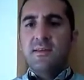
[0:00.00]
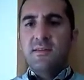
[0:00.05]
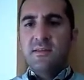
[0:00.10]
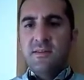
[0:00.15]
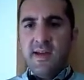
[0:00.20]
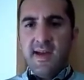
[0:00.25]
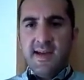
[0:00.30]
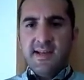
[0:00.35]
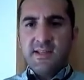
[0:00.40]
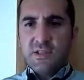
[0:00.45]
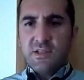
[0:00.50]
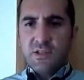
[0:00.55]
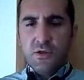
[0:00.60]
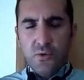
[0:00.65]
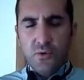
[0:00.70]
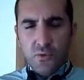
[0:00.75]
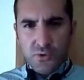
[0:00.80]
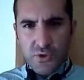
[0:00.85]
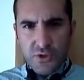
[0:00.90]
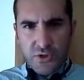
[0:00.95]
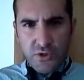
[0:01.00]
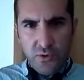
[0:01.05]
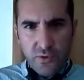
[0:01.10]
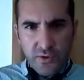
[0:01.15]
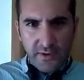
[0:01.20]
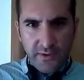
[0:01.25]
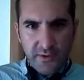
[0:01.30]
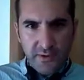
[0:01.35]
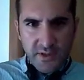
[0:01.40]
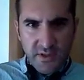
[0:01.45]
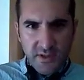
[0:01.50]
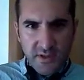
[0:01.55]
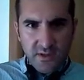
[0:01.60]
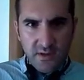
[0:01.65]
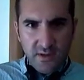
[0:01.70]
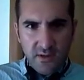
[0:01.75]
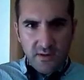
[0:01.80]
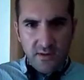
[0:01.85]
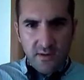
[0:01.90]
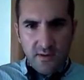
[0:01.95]
Test your students
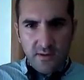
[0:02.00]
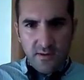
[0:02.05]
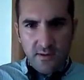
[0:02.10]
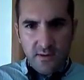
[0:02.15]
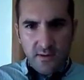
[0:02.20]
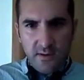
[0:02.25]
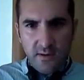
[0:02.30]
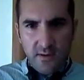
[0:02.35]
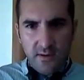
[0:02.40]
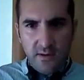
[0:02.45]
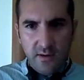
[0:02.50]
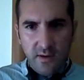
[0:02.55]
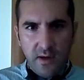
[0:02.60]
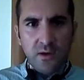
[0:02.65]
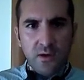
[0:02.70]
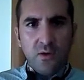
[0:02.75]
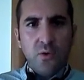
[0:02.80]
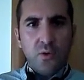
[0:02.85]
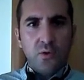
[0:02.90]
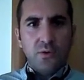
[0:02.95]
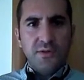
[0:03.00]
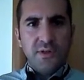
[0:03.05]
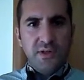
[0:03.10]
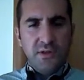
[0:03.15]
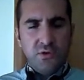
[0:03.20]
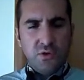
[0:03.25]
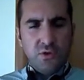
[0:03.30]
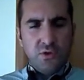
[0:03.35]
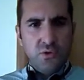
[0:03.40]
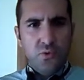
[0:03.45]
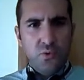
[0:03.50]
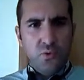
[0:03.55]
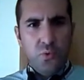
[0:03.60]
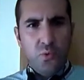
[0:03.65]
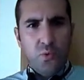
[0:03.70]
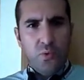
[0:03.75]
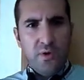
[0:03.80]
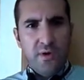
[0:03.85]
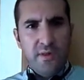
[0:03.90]
according to